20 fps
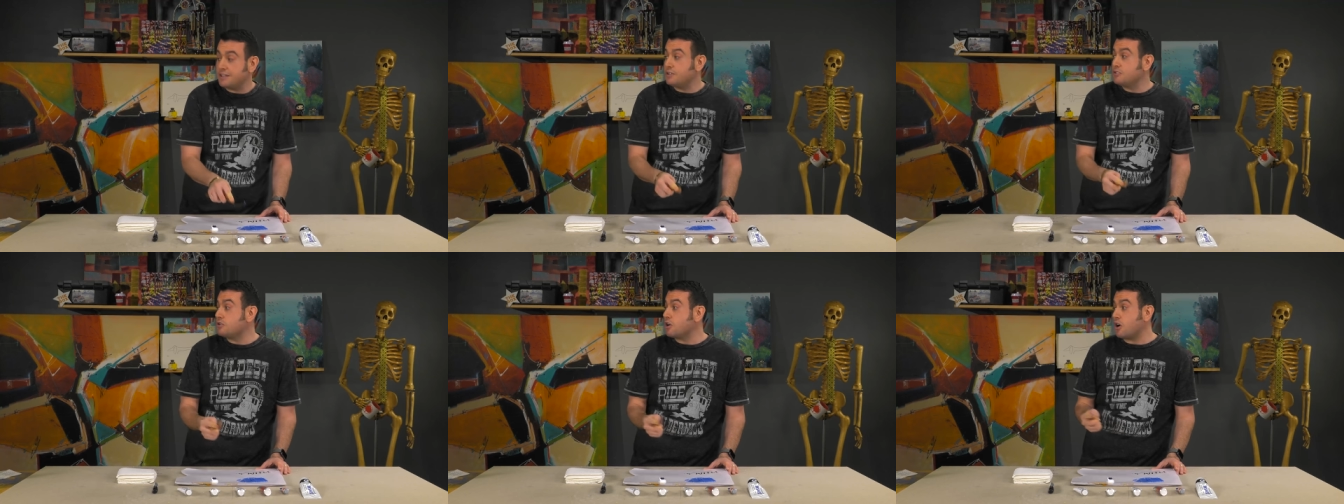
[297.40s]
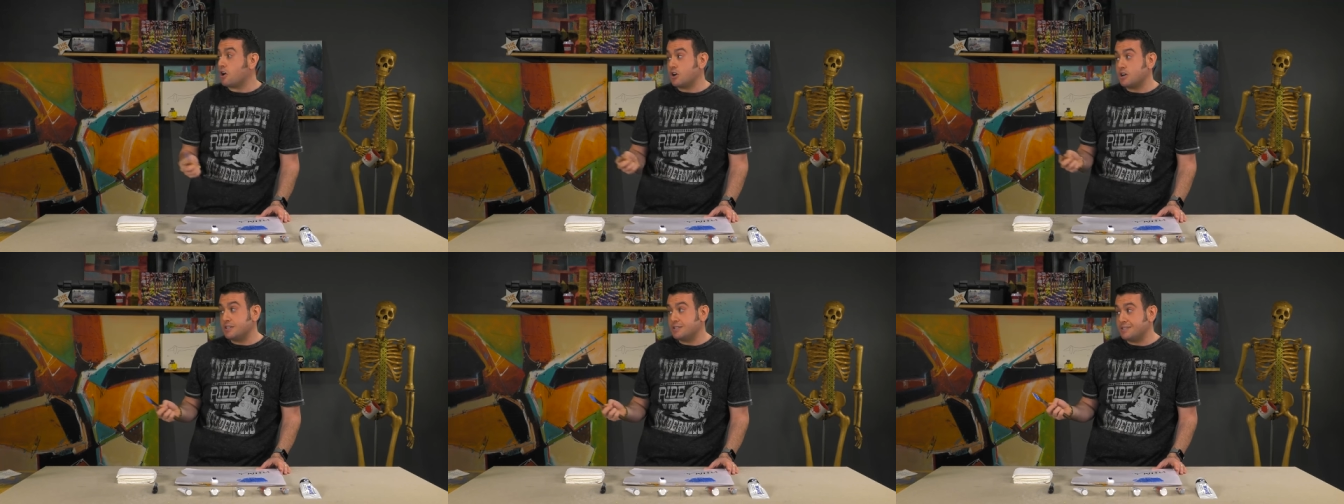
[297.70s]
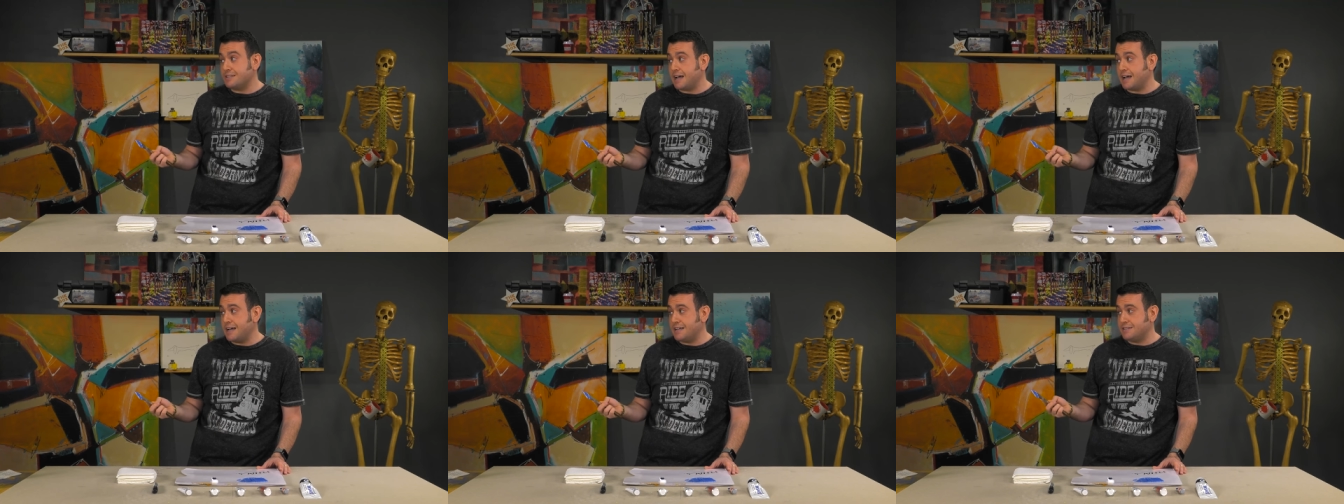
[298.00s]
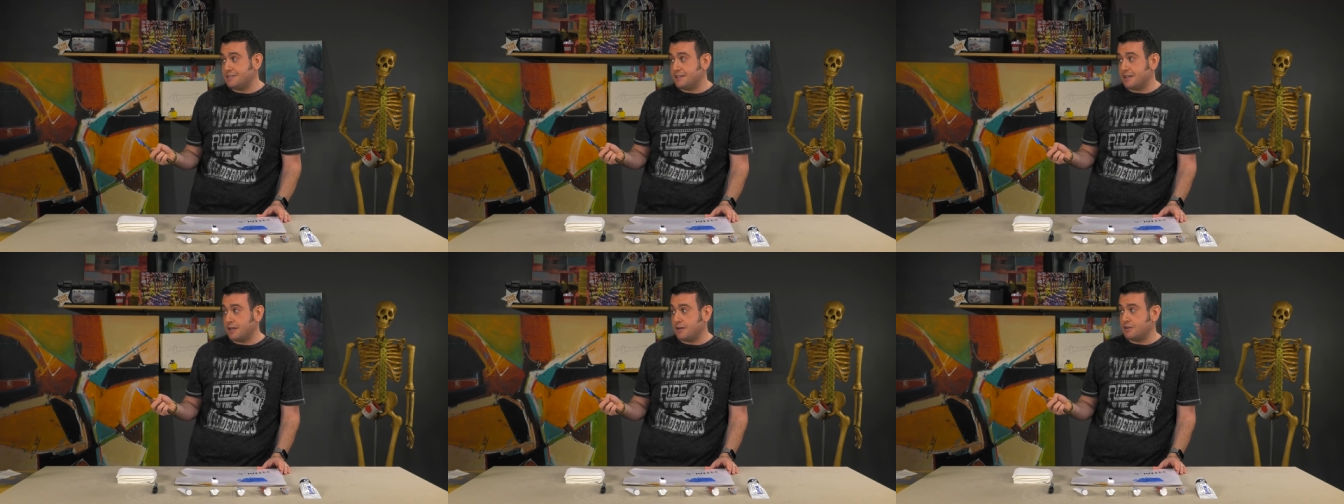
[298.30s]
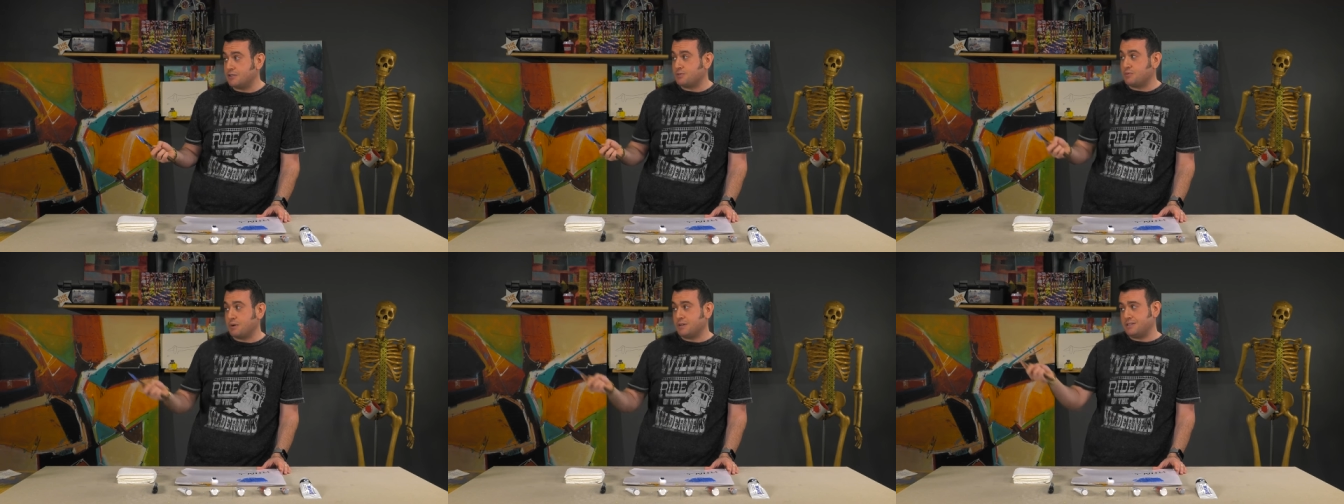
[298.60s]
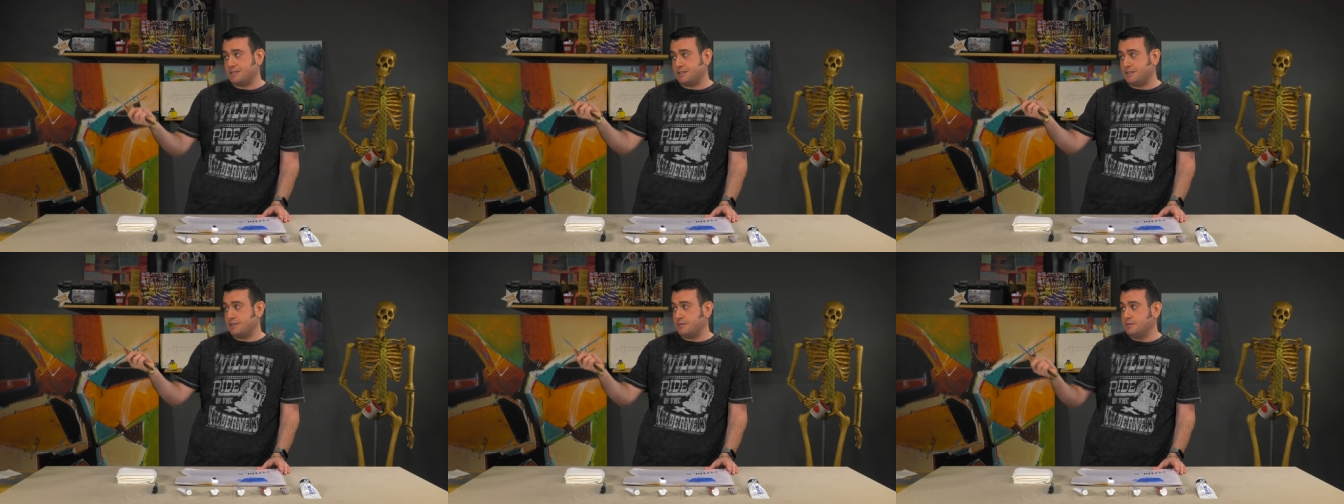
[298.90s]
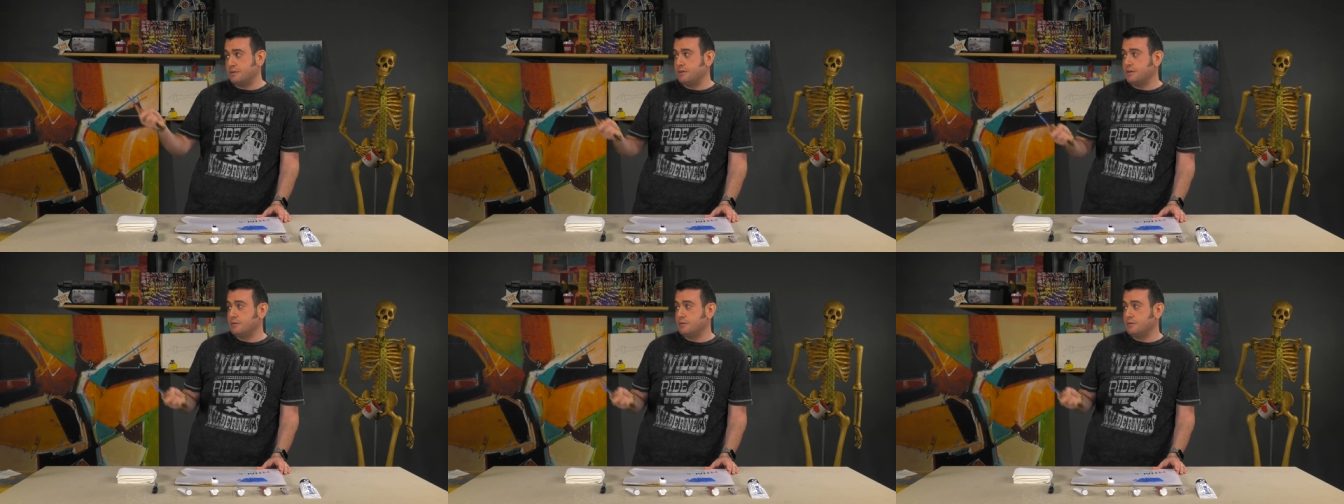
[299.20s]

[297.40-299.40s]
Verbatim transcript: to those artist science standards, what is it?